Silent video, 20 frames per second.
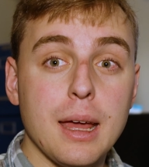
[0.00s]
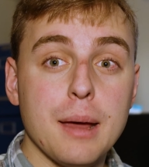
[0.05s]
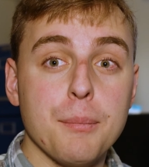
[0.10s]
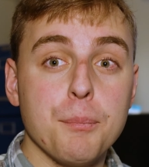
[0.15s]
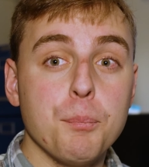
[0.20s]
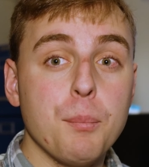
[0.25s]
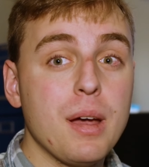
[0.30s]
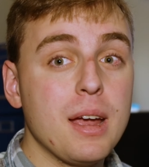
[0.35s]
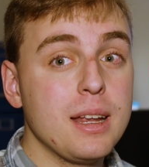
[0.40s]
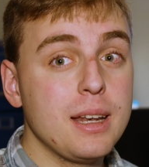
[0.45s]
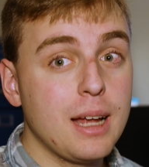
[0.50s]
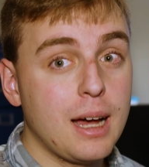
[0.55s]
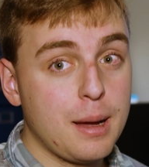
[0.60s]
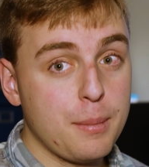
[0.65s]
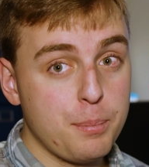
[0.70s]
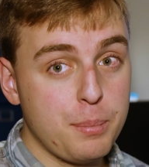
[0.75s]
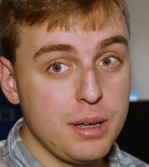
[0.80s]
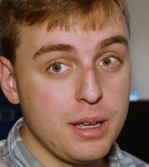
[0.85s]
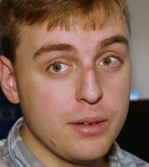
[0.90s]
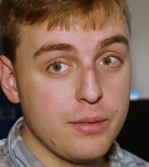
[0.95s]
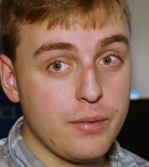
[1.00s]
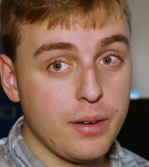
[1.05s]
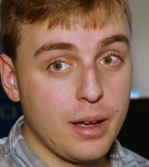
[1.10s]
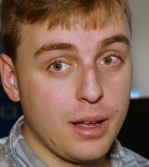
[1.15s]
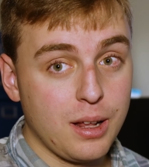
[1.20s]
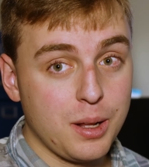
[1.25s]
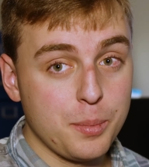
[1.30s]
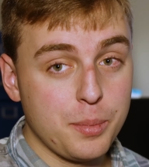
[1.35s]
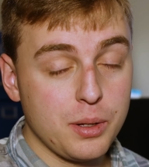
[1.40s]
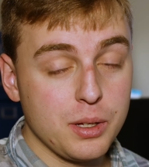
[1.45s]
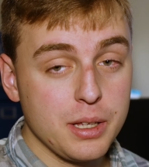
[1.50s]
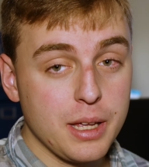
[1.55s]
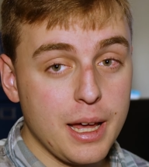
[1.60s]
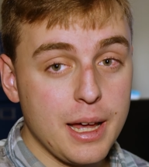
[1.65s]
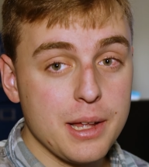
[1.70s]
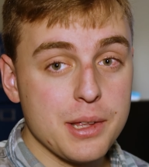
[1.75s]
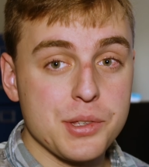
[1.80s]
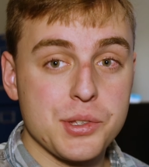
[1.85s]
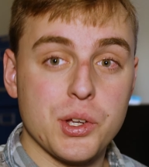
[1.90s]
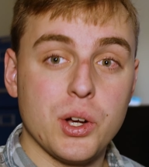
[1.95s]
it may not be available
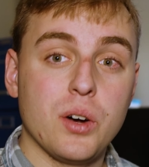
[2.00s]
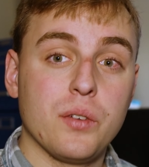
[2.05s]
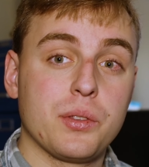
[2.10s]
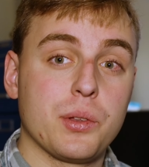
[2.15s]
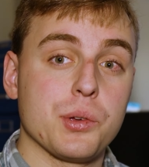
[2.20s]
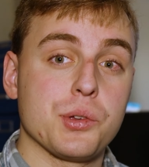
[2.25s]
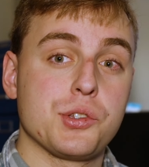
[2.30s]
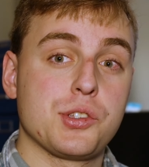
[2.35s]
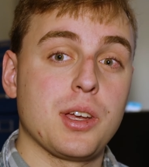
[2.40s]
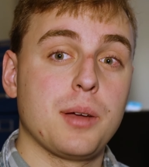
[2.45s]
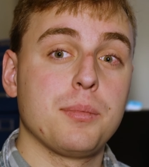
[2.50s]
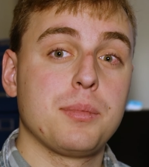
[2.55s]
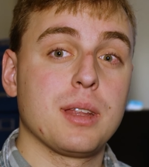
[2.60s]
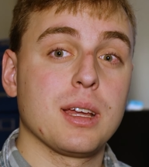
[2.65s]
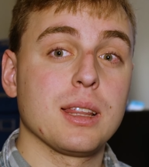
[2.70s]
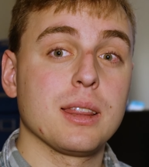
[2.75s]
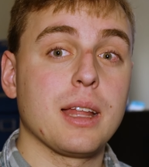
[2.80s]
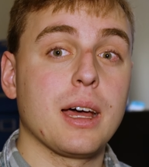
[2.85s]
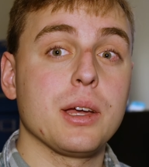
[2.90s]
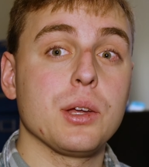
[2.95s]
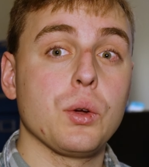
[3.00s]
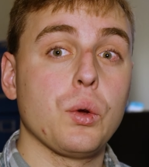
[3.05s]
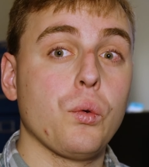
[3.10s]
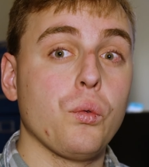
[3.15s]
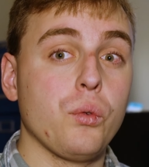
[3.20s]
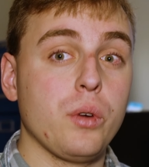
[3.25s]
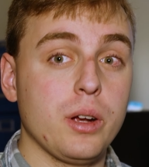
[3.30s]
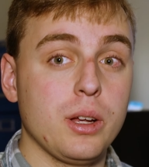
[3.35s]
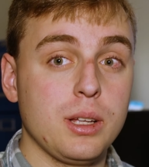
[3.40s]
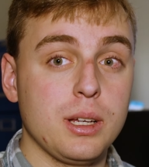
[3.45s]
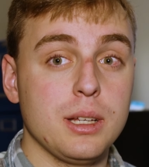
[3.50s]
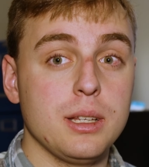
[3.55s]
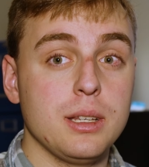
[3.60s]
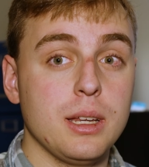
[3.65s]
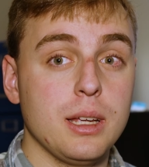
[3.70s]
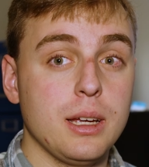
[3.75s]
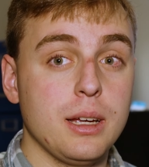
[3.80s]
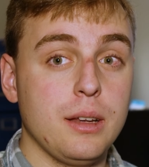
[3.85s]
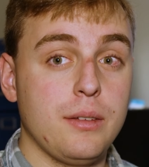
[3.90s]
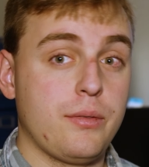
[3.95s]
yet. So if there's something that you really
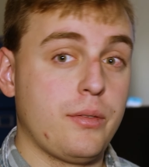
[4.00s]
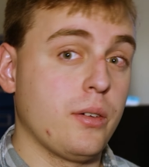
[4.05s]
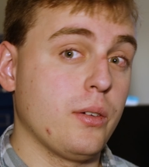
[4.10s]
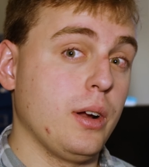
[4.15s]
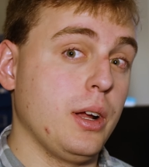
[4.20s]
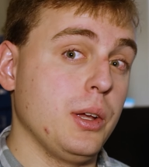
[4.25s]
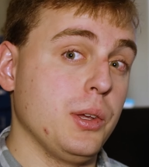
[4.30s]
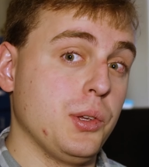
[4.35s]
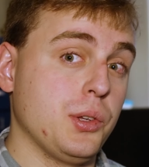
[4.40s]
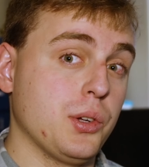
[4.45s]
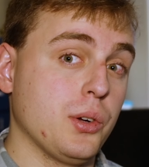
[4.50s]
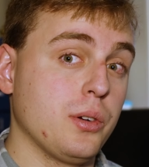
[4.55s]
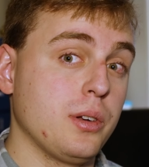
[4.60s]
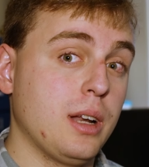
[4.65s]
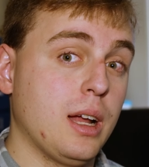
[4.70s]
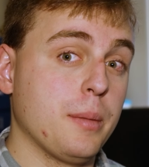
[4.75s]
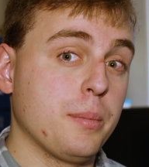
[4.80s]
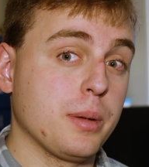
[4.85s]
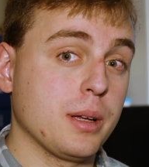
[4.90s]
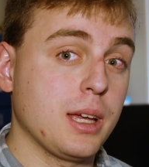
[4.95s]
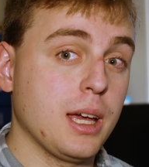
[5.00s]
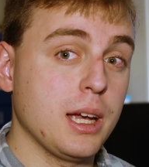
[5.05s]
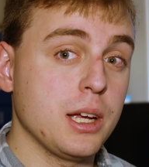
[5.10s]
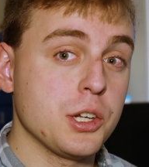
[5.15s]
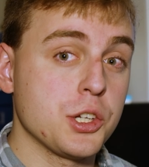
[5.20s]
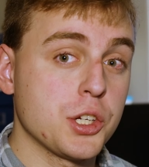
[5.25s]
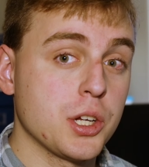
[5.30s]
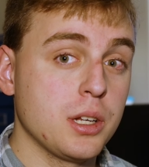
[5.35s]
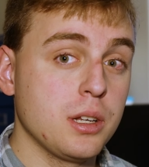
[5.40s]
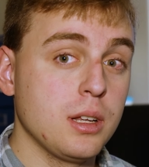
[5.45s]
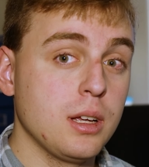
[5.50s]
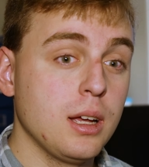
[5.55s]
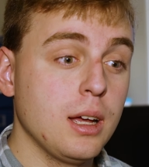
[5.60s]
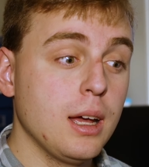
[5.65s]
need for a certain application,